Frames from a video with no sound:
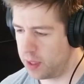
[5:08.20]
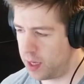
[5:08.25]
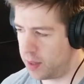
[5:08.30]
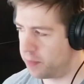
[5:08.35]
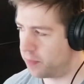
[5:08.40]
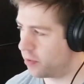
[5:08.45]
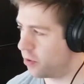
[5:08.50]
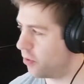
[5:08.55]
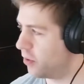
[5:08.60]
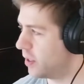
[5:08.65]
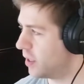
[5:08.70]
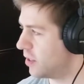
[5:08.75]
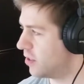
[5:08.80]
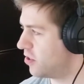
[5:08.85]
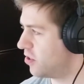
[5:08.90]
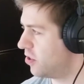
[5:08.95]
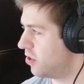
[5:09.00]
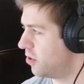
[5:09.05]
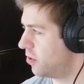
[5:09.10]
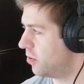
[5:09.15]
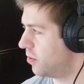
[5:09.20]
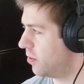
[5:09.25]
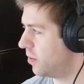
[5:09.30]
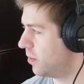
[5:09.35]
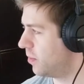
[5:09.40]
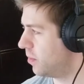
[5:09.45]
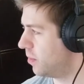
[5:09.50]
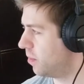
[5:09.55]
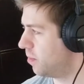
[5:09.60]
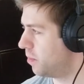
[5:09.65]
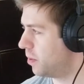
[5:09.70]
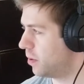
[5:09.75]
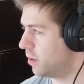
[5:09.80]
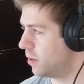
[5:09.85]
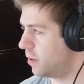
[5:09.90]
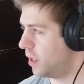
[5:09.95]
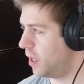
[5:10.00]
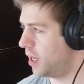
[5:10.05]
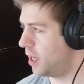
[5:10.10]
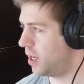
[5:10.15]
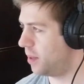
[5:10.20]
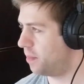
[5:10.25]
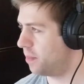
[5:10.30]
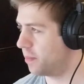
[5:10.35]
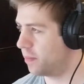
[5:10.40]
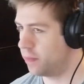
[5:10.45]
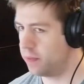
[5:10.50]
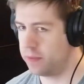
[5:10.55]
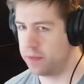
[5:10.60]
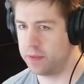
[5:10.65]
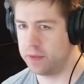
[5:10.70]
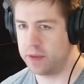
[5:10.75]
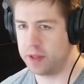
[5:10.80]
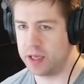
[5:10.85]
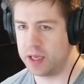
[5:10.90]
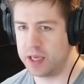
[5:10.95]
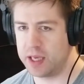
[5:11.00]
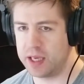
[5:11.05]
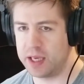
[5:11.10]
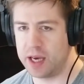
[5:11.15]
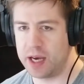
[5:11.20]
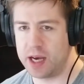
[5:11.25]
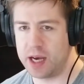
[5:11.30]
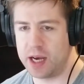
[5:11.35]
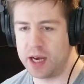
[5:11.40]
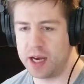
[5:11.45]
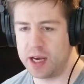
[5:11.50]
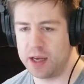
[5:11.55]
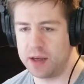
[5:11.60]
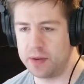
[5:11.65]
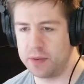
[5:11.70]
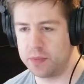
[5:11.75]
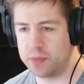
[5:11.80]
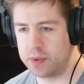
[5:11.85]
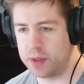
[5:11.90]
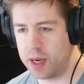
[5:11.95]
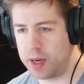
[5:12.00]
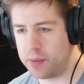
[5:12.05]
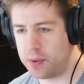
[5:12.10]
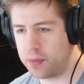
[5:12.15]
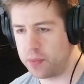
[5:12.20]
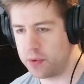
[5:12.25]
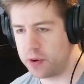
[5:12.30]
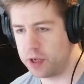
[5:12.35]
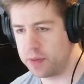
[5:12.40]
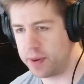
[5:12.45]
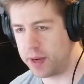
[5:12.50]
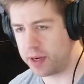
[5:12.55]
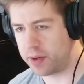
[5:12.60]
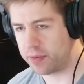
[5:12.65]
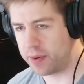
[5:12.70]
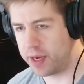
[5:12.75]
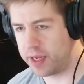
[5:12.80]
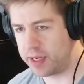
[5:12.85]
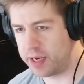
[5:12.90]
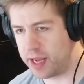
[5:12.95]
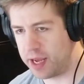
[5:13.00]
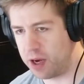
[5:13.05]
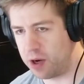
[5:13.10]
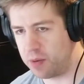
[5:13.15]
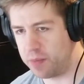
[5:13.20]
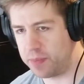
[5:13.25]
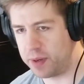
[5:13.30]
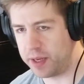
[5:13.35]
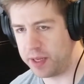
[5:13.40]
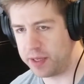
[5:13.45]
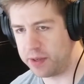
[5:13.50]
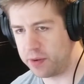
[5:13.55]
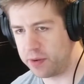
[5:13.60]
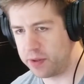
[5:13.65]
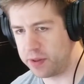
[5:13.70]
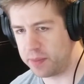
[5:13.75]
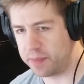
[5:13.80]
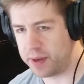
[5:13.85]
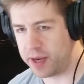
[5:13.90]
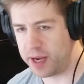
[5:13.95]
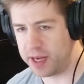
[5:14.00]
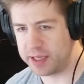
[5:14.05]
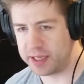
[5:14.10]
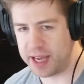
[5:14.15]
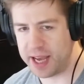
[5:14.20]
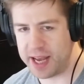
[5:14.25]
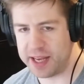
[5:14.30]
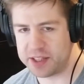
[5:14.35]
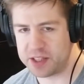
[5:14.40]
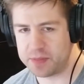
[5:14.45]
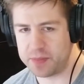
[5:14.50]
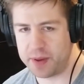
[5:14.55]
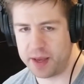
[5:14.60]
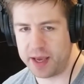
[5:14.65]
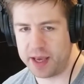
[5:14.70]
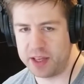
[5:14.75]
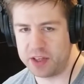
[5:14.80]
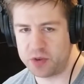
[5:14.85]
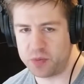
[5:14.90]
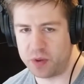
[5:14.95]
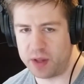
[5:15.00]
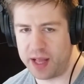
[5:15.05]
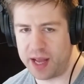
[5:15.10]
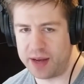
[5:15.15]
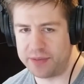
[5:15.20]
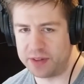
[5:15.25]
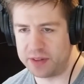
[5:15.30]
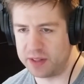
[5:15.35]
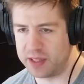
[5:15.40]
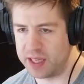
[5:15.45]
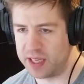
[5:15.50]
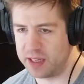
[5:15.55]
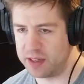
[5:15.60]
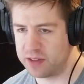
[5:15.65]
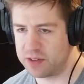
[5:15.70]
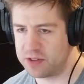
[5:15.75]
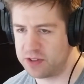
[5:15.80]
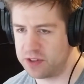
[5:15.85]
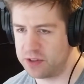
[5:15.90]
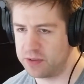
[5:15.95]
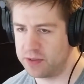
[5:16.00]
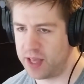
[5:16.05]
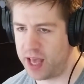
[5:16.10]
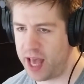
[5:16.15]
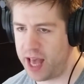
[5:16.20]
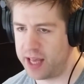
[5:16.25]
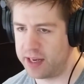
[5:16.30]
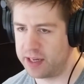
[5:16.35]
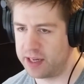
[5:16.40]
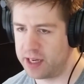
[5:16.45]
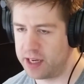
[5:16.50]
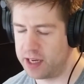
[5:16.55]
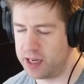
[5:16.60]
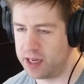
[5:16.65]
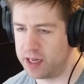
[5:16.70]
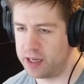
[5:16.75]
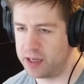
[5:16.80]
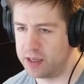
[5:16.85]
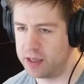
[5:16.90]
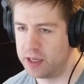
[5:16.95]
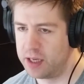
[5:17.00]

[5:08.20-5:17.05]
going to pull up I won't worry about it right now, but on the podcast page we'll have a link to that